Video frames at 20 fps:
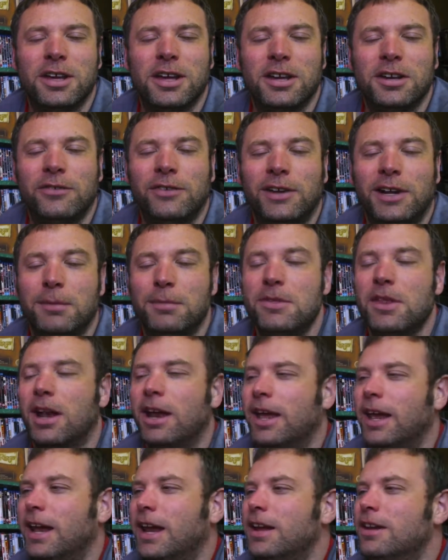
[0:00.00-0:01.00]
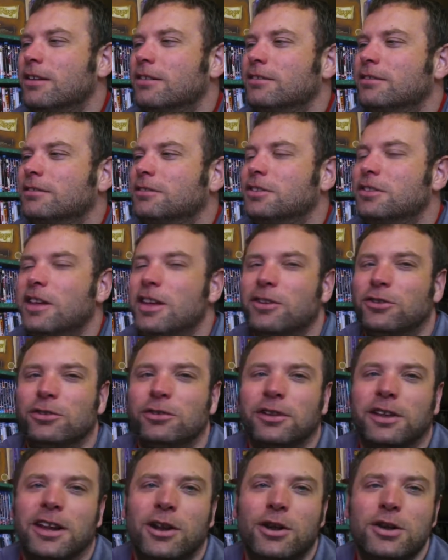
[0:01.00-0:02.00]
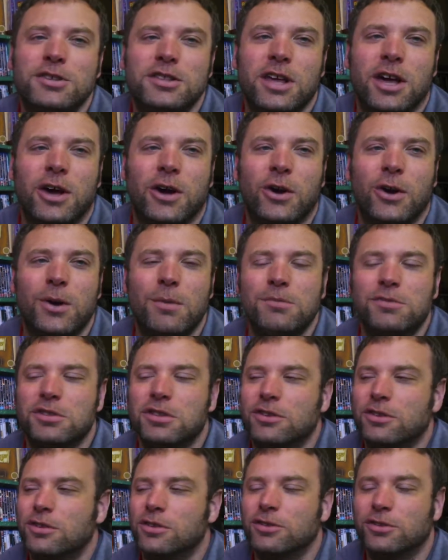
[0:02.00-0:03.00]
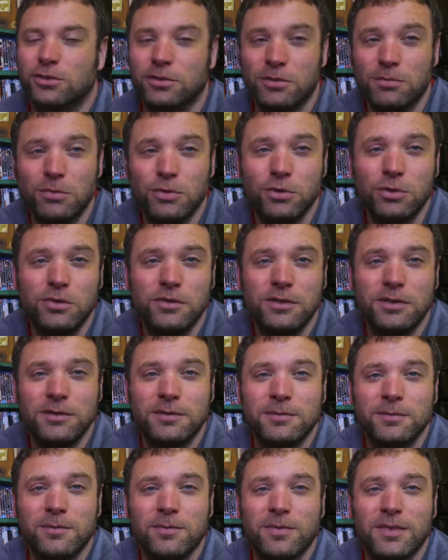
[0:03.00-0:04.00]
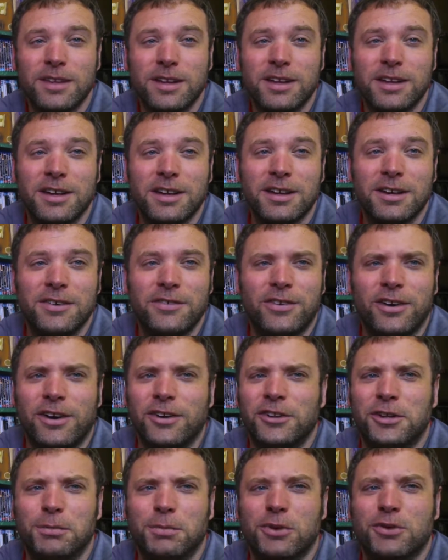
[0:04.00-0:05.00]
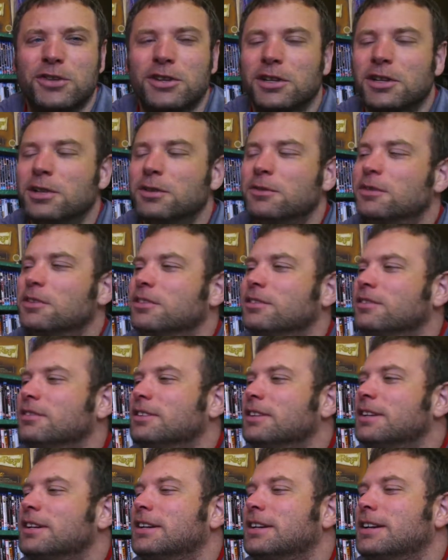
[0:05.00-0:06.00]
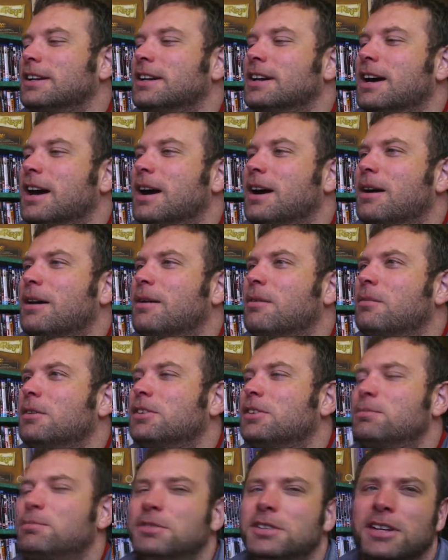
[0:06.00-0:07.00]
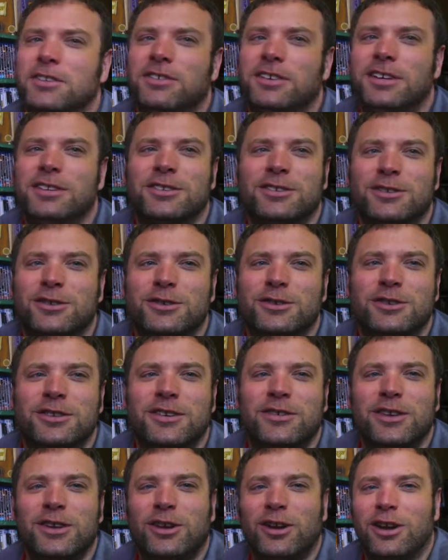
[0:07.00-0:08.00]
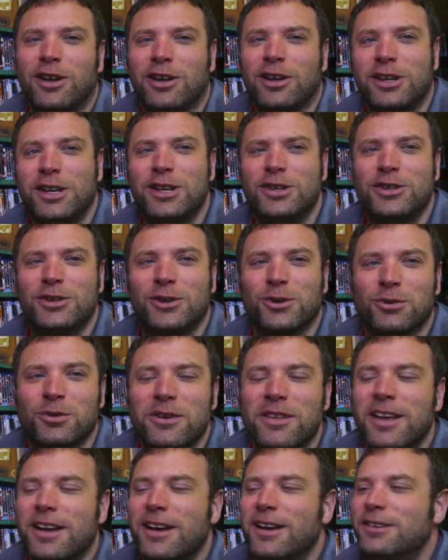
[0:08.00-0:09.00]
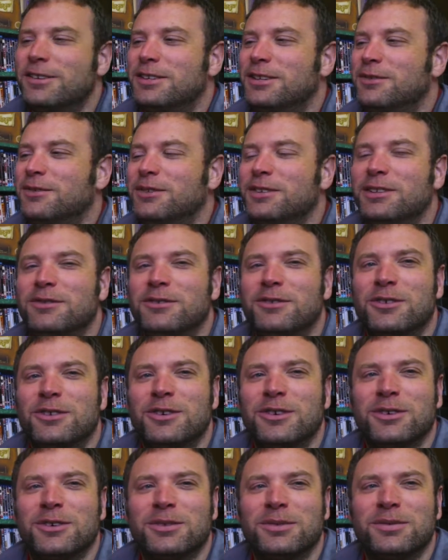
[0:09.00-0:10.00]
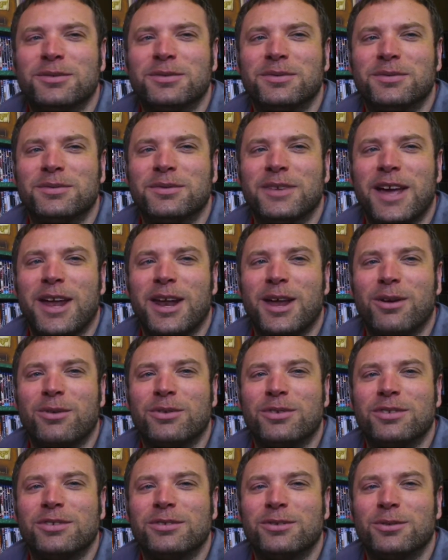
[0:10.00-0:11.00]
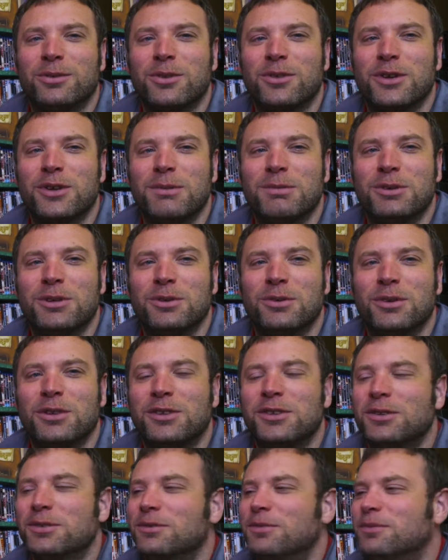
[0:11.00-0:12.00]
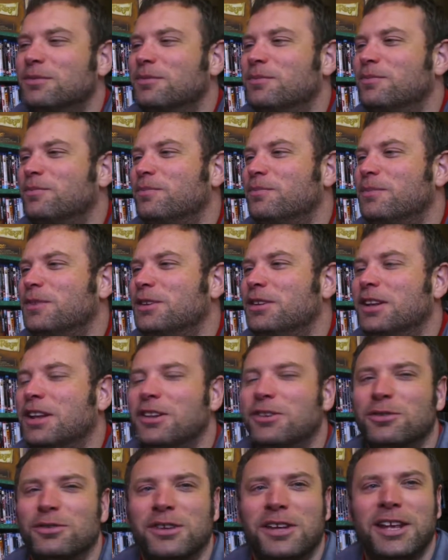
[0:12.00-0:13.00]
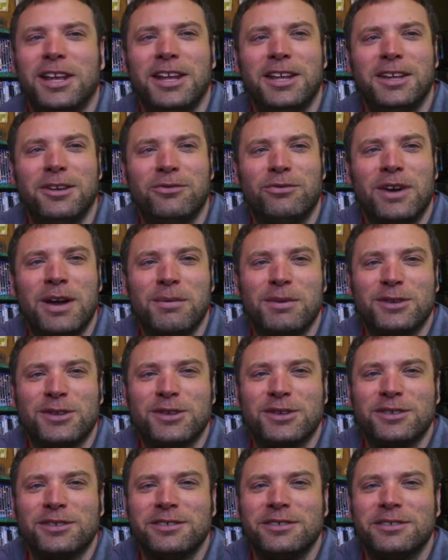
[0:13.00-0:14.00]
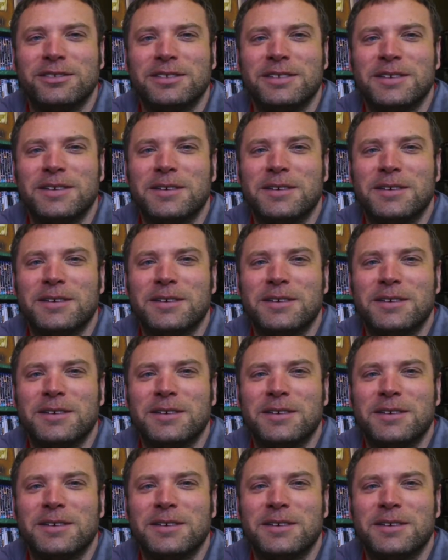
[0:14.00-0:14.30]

developing the land, and so they're sort of going to lose their home, so they've got to sort of move and find somewhere else to live. And but it's definitely not like a kid's story, though. It's definitely very sort of adult sort of themes to it. Lots of sort of killing of rabbits, and